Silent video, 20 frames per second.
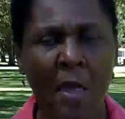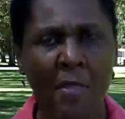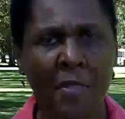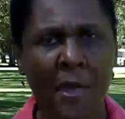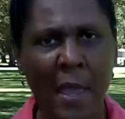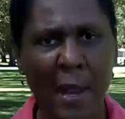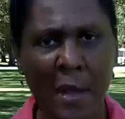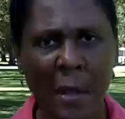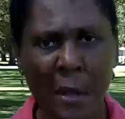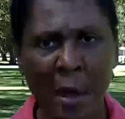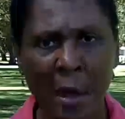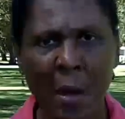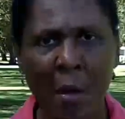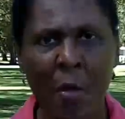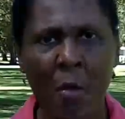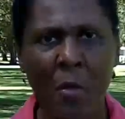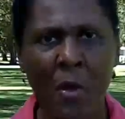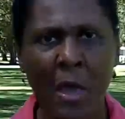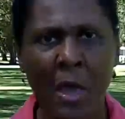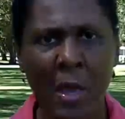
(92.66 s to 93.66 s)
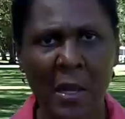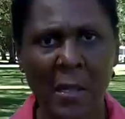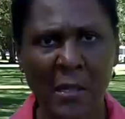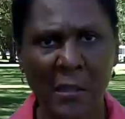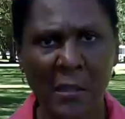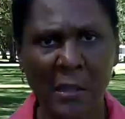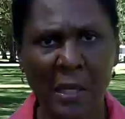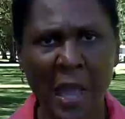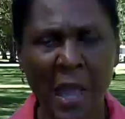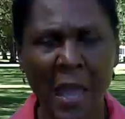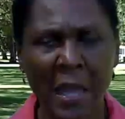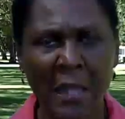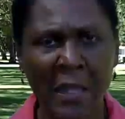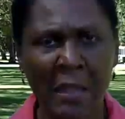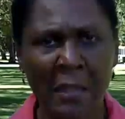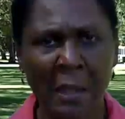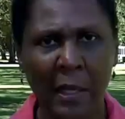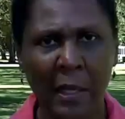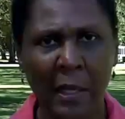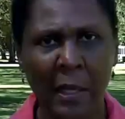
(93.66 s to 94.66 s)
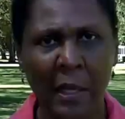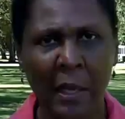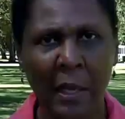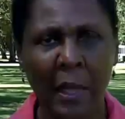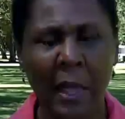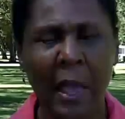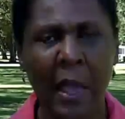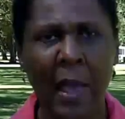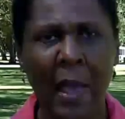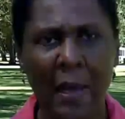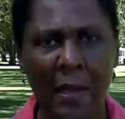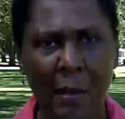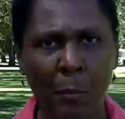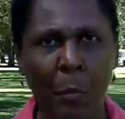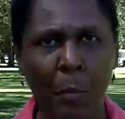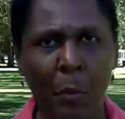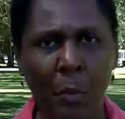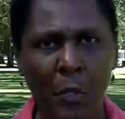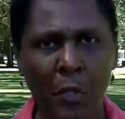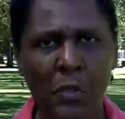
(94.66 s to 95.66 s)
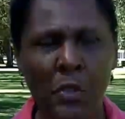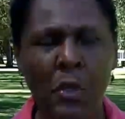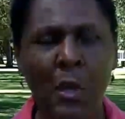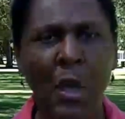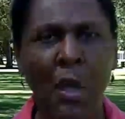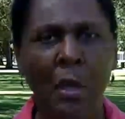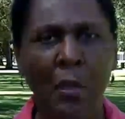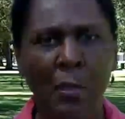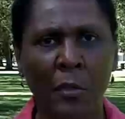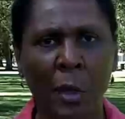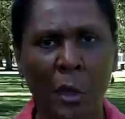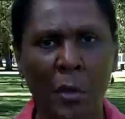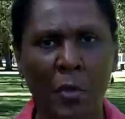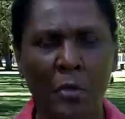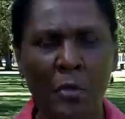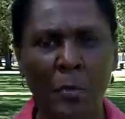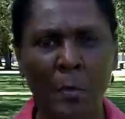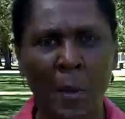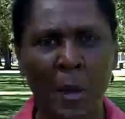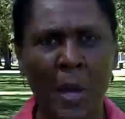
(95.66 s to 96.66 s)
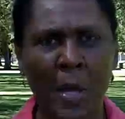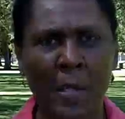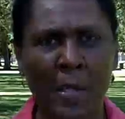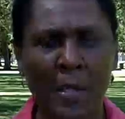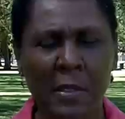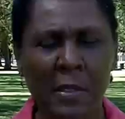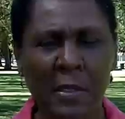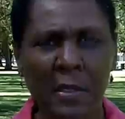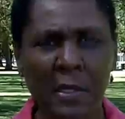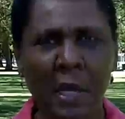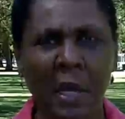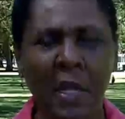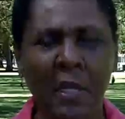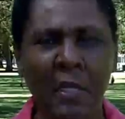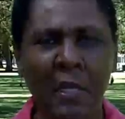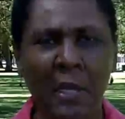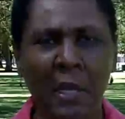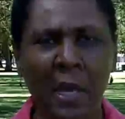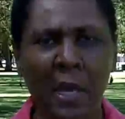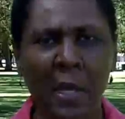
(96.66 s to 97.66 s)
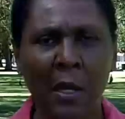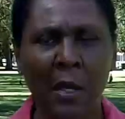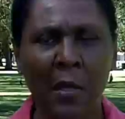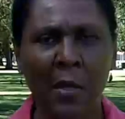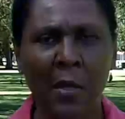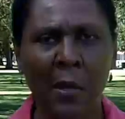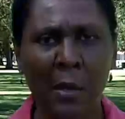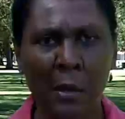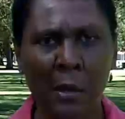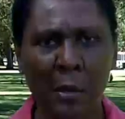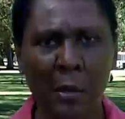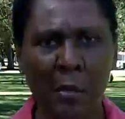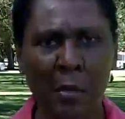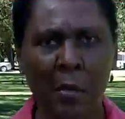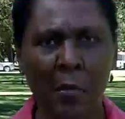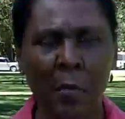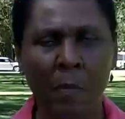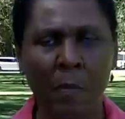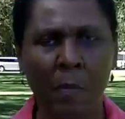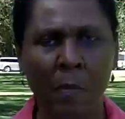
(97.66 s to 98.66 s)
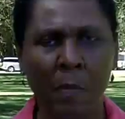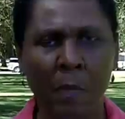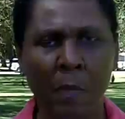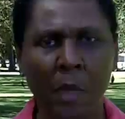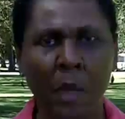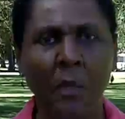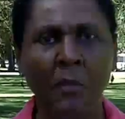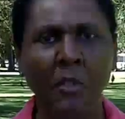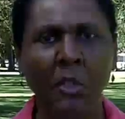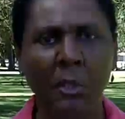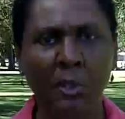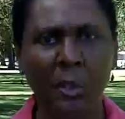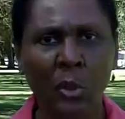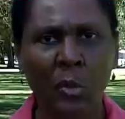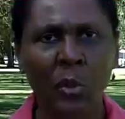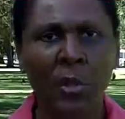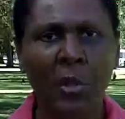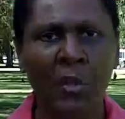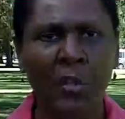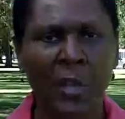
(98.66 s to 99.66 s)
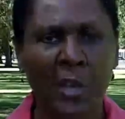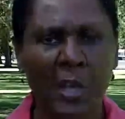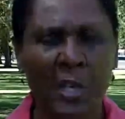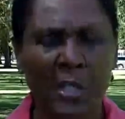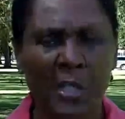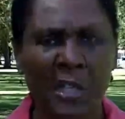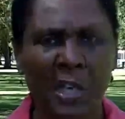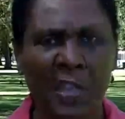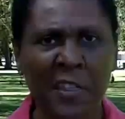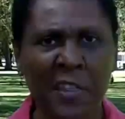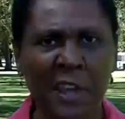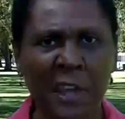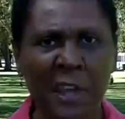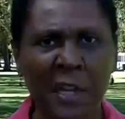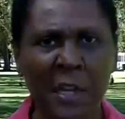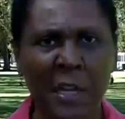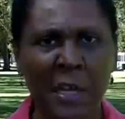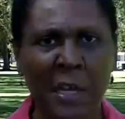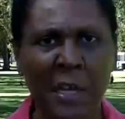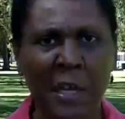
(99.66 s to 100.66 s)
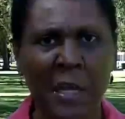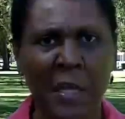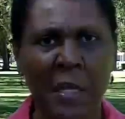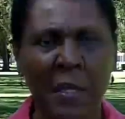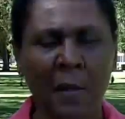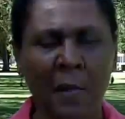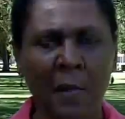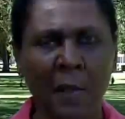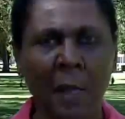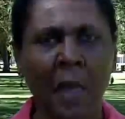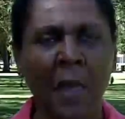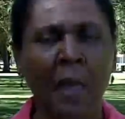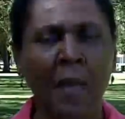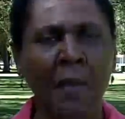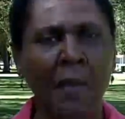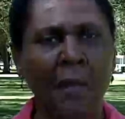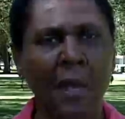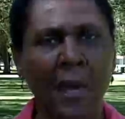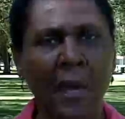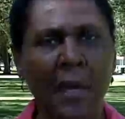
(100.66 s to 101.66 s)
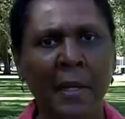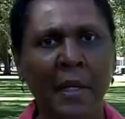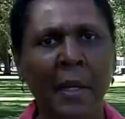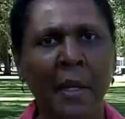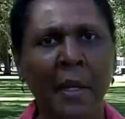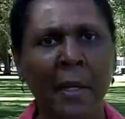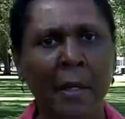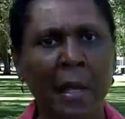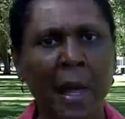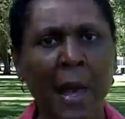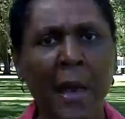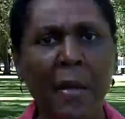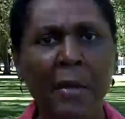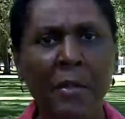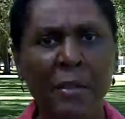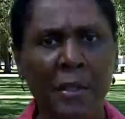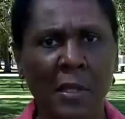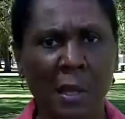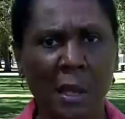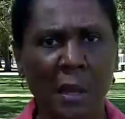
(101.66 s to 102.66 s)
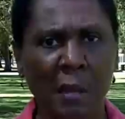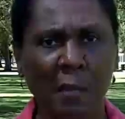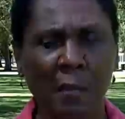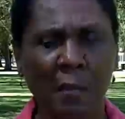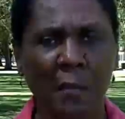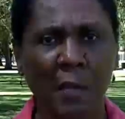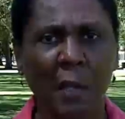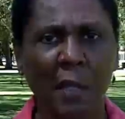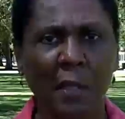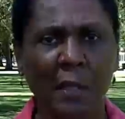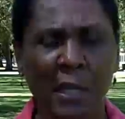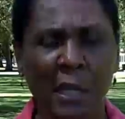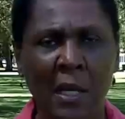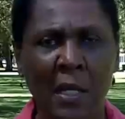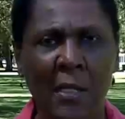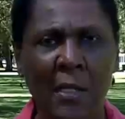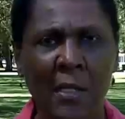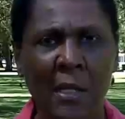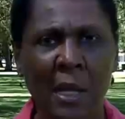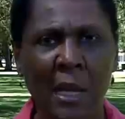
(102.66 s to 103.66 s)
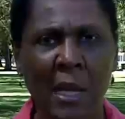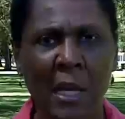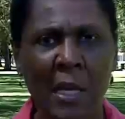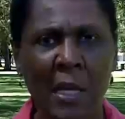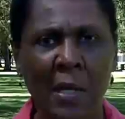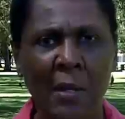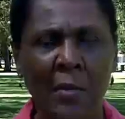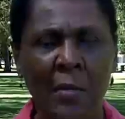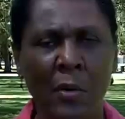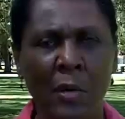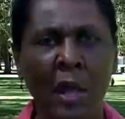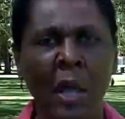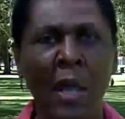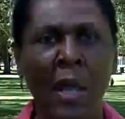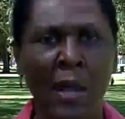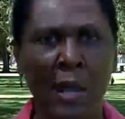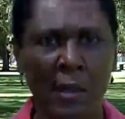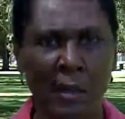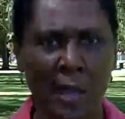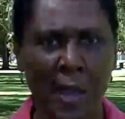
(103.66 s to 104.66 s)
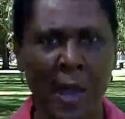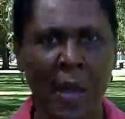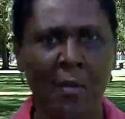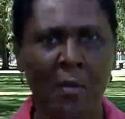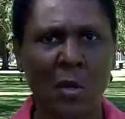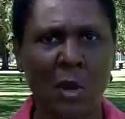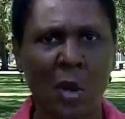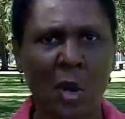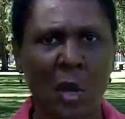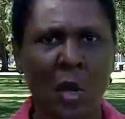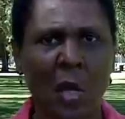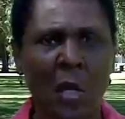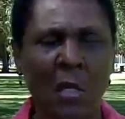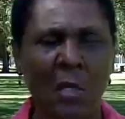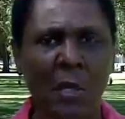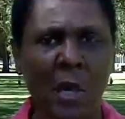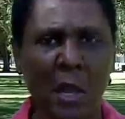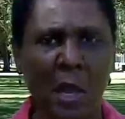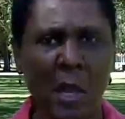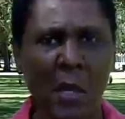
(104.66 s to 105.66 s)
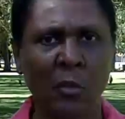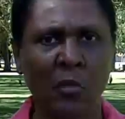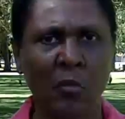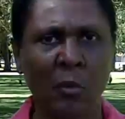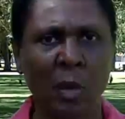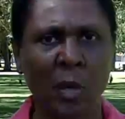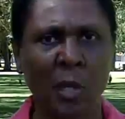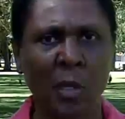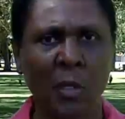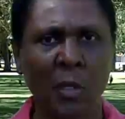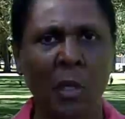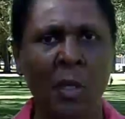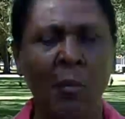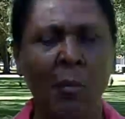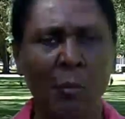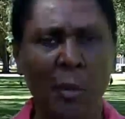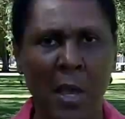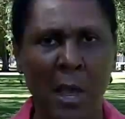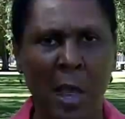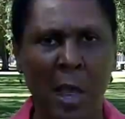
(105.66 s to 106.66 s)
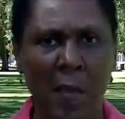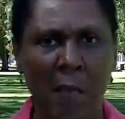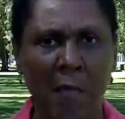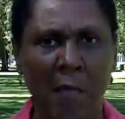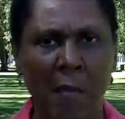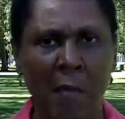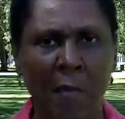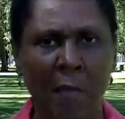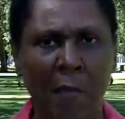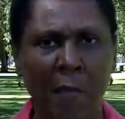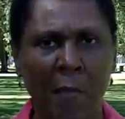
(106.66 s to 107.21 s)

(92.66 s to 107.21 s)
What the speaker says: They know exactly how to push those buttons to get you to do the things that they need that allows them to continue in the alcohol and drug behavior.